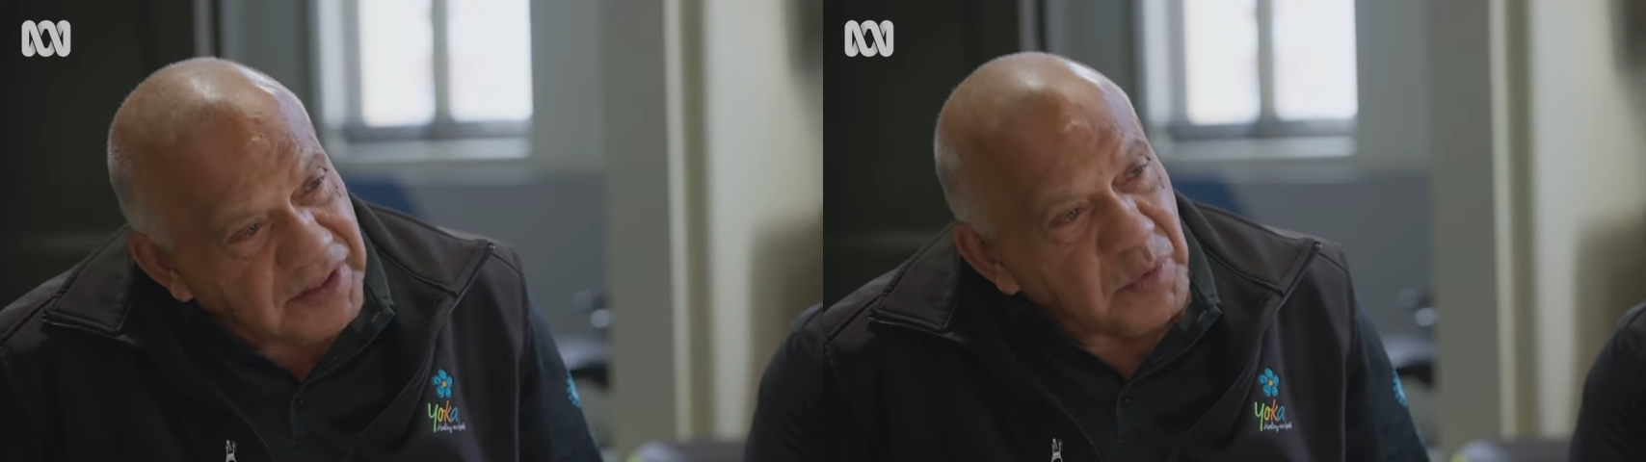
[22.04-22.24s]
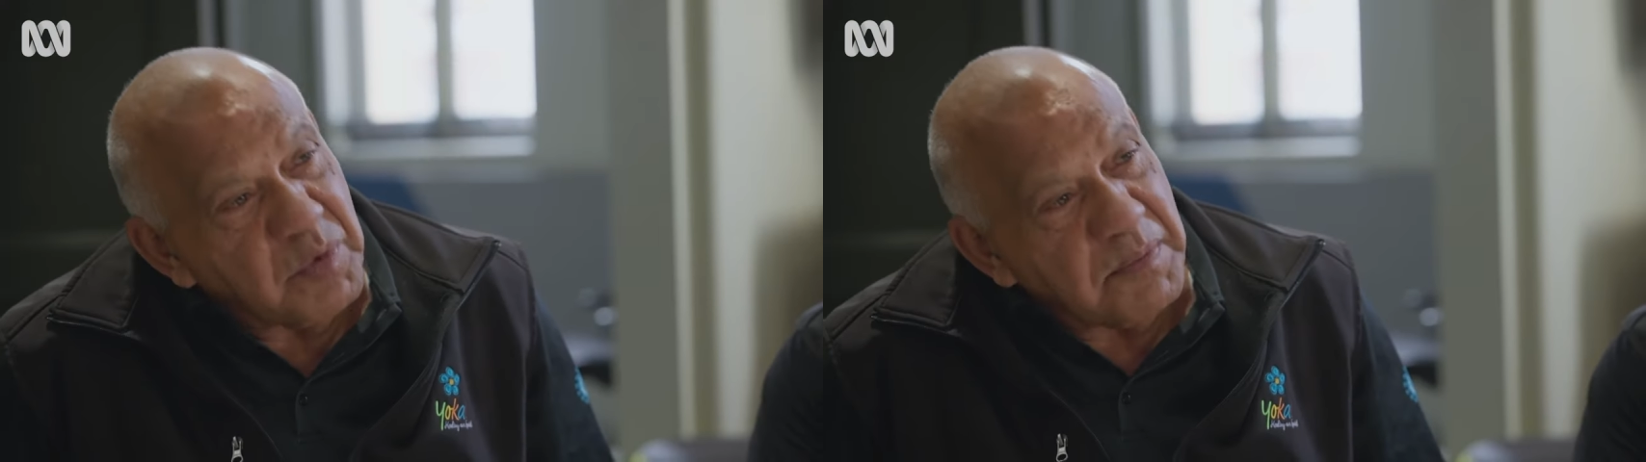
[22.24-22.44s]
at
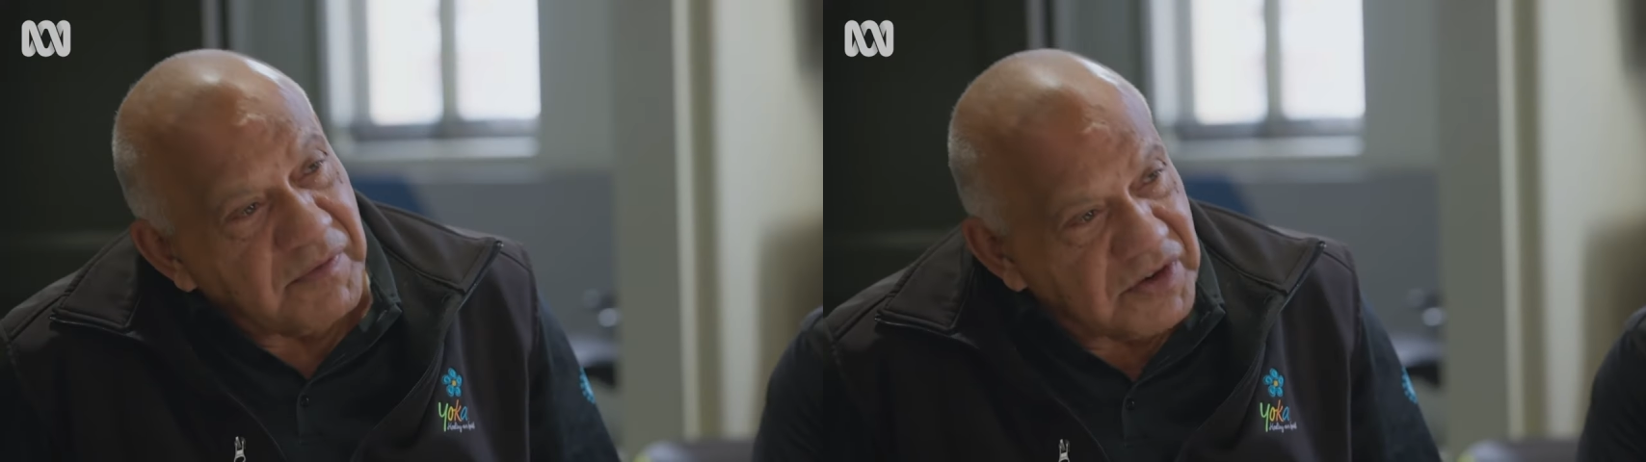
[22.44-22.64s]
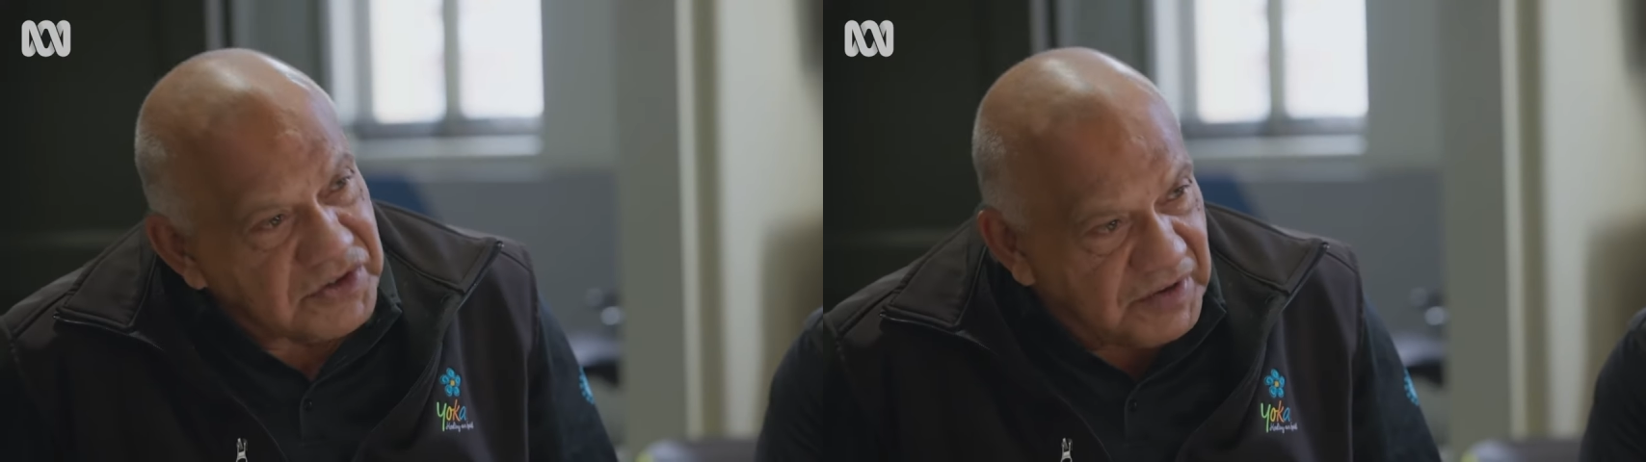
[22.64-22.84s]
the whim
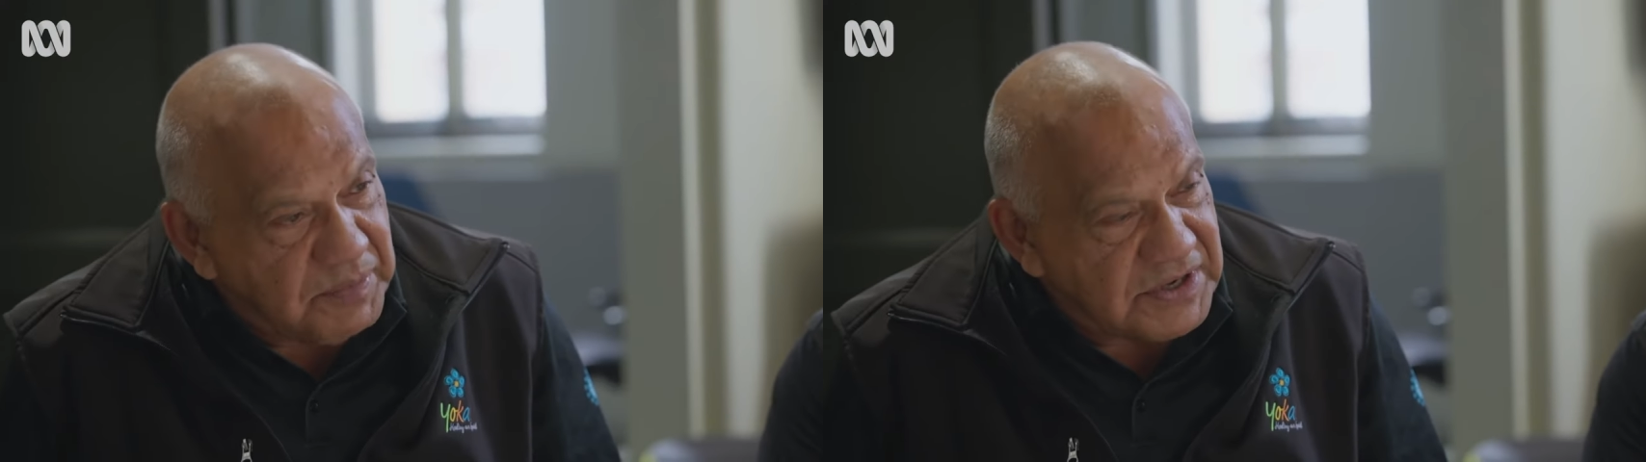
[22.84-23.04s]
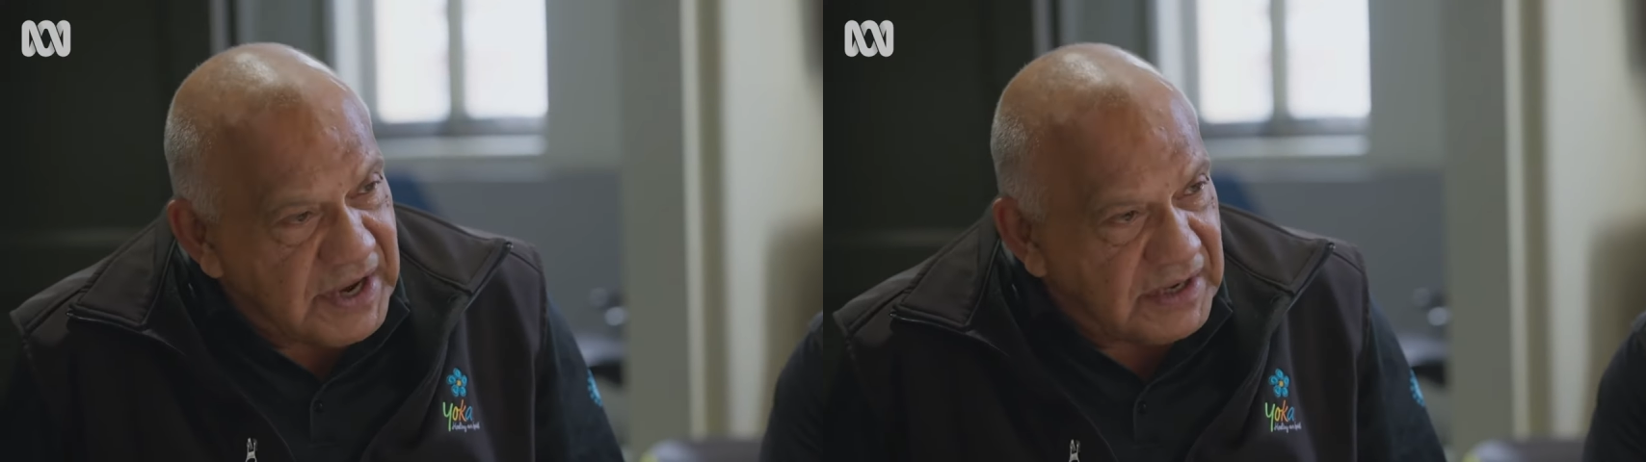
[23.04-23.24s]
of the Chief
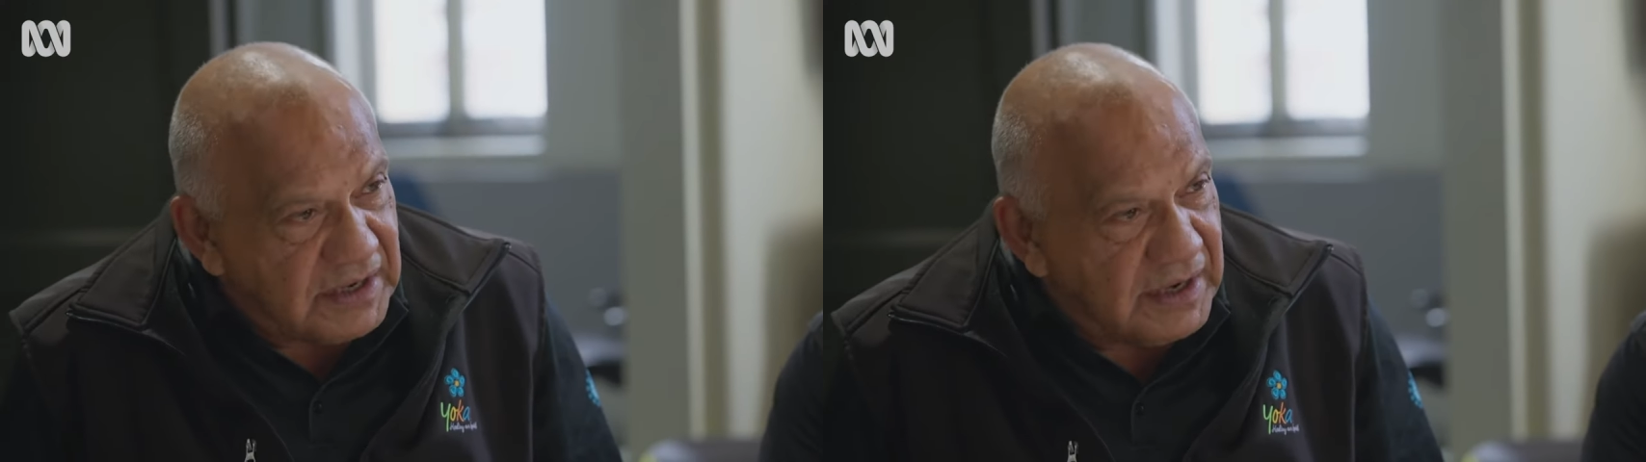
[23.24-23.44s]
Protector.